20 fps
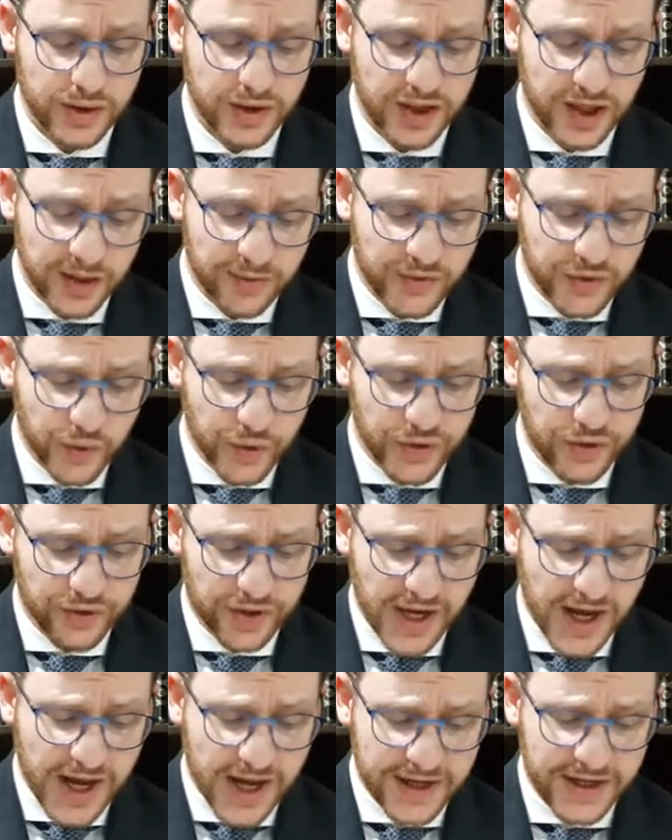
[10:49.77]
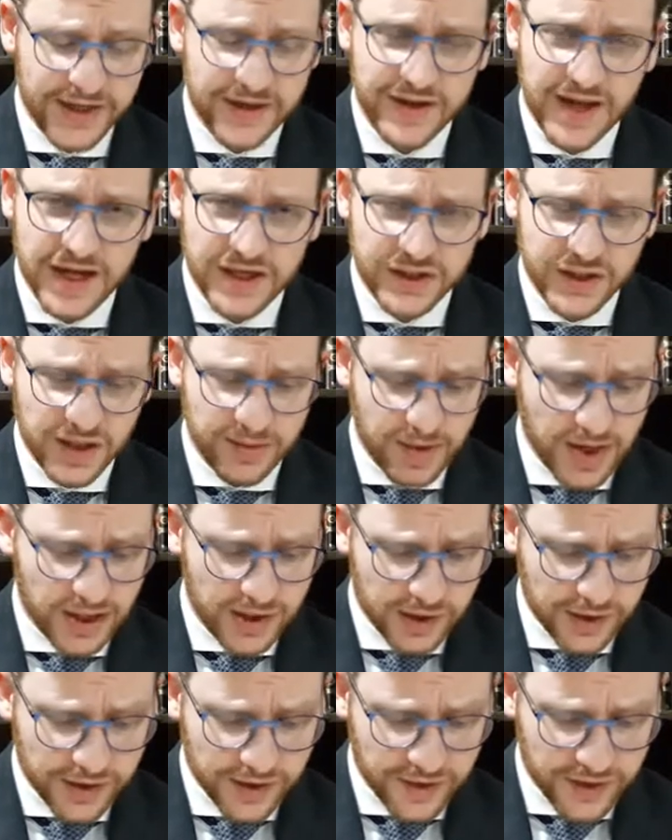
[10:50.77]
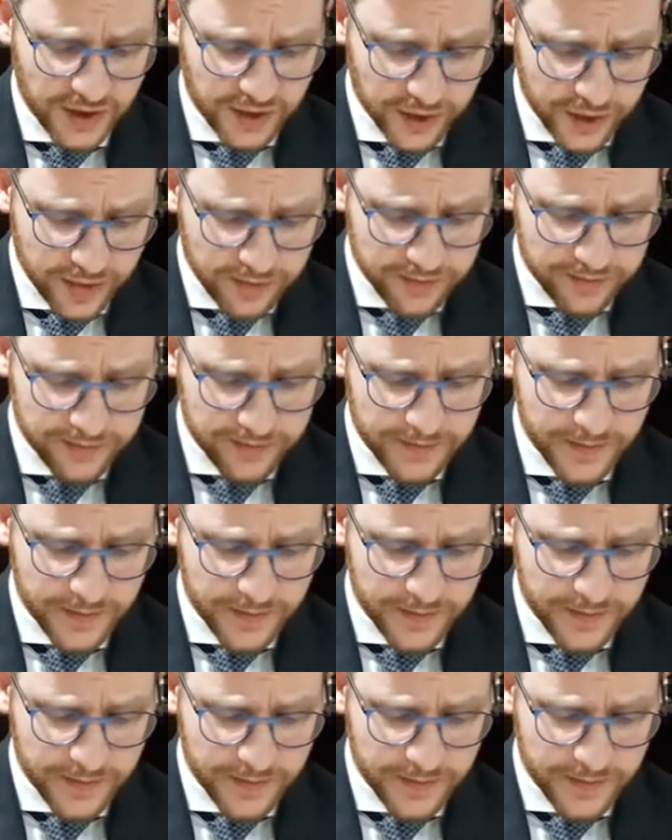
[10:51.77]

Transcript: keep to it or not, is actually a machlokes tanoim.